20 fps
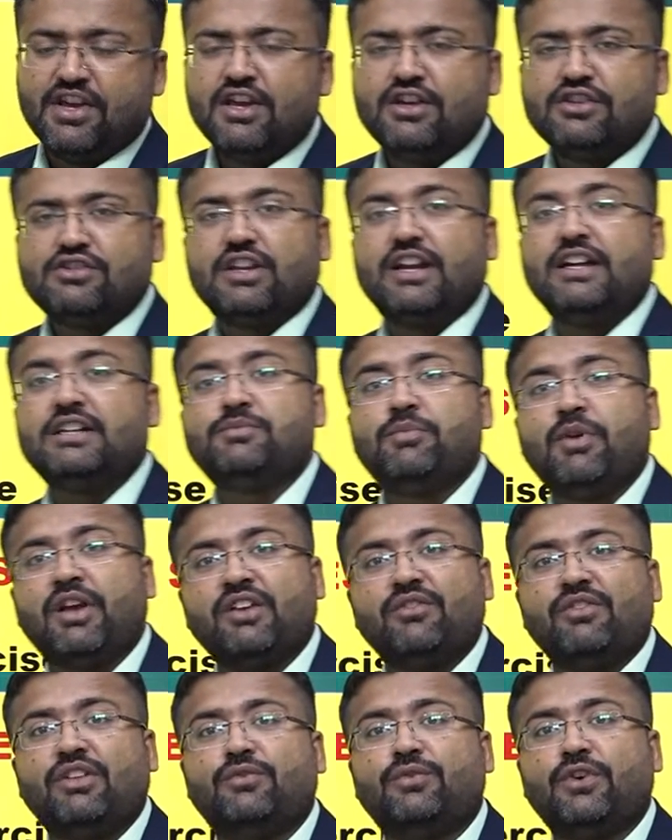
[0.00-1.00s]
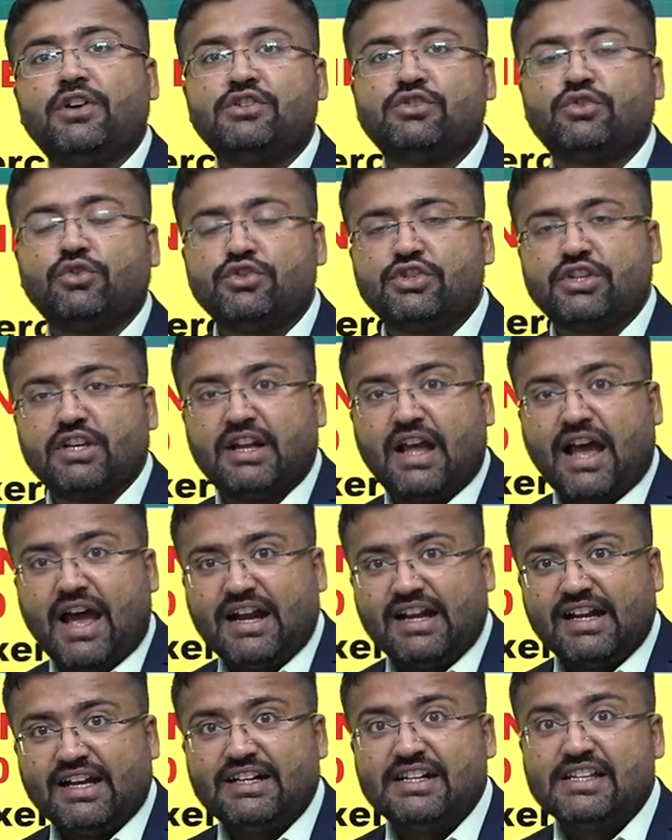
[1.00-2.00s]
So let's begin with the first question
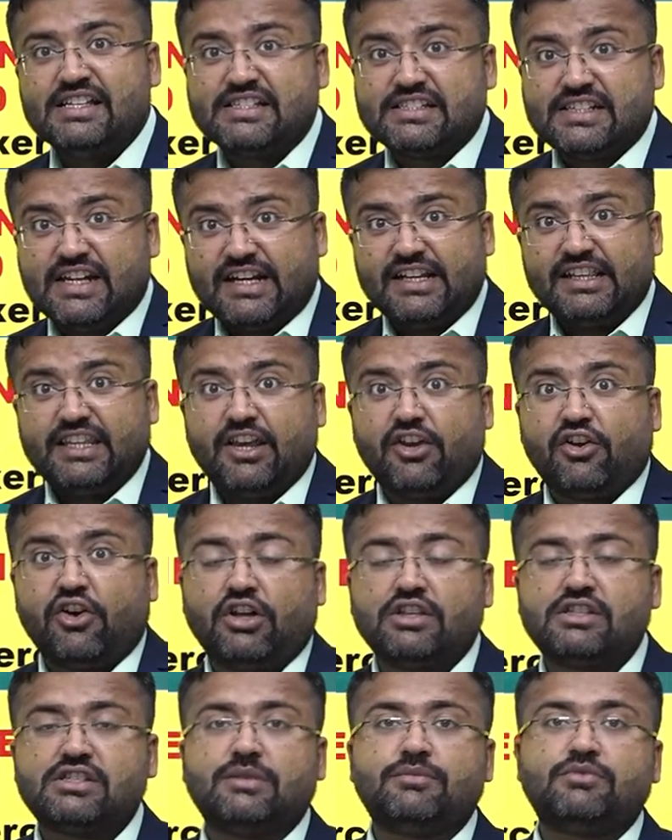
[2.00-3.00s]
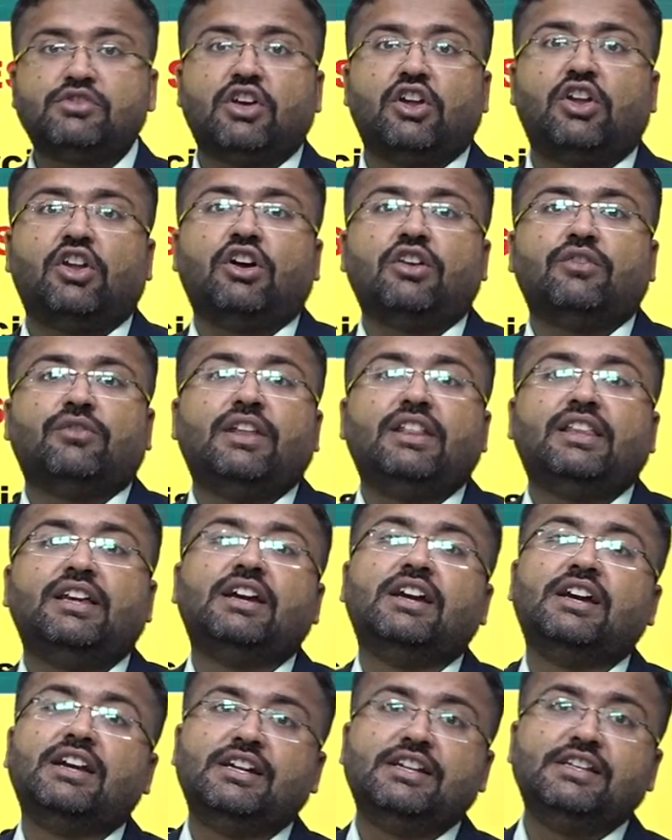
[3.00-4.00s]
and understand the concepts along with
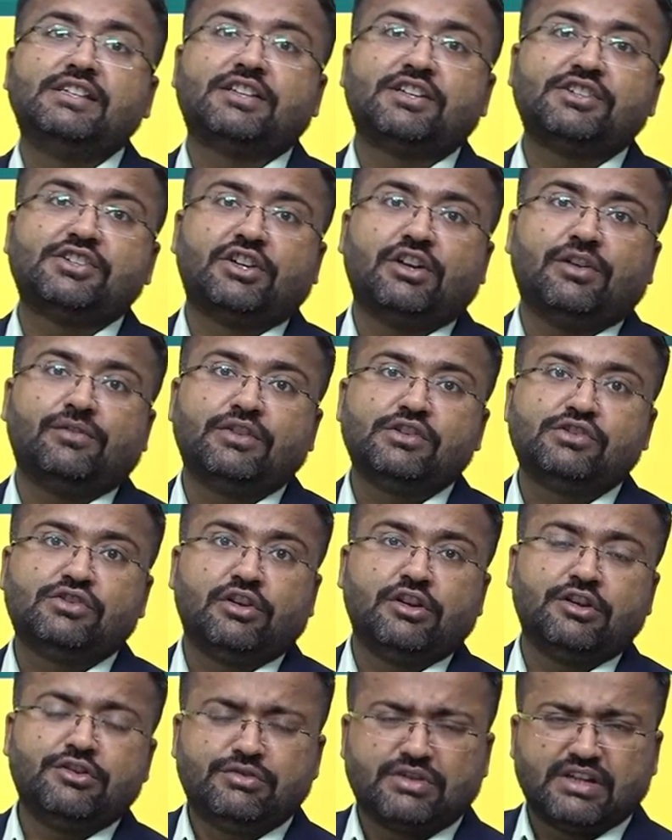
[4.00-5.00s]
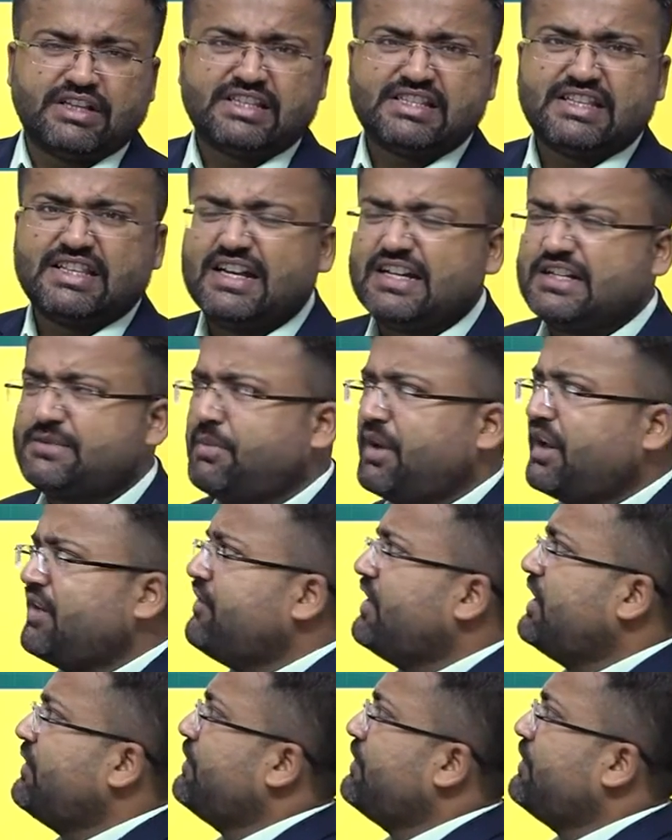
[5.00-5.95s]
discussion of the solutions. Let's begin with the